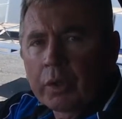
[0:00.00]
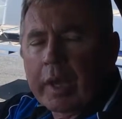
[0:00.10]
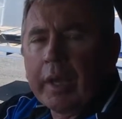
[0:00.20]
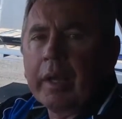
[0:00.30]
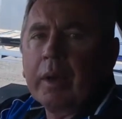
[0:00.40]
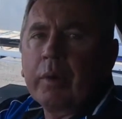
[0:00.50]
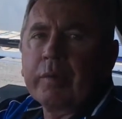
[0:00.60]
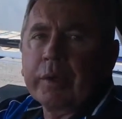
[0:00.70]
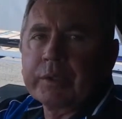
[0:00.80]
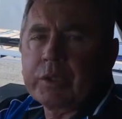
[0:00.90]
You can,
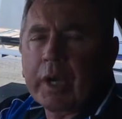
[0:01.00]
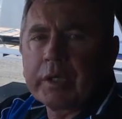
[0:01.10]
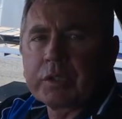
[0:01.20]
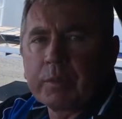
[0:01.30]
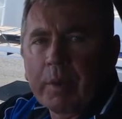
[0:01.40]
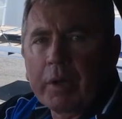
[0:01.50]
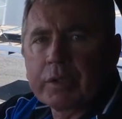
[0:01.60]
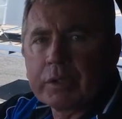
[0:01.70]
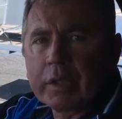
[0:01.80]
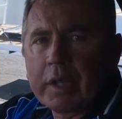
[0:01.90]
however, change the
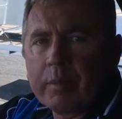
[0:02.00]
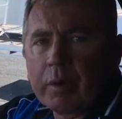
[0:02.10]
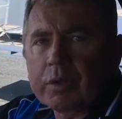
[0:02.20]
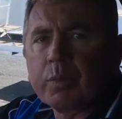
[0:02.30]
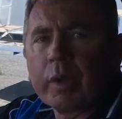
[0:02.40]
modes in the gearbox.